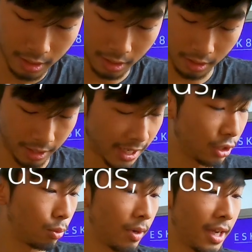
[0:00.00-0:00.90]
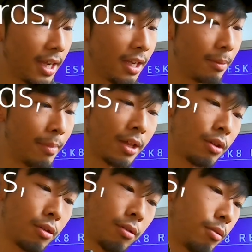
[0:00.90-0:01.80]
X-Way,
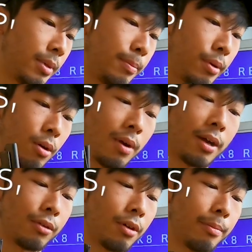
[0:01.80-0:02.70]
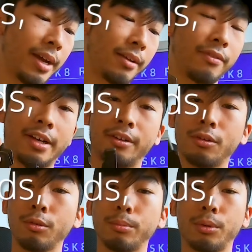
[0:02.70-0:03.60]
Mellow, Meepo, Wowgo, Backfire, and
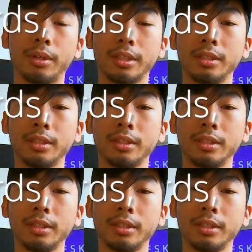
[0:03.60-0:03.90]
Own board.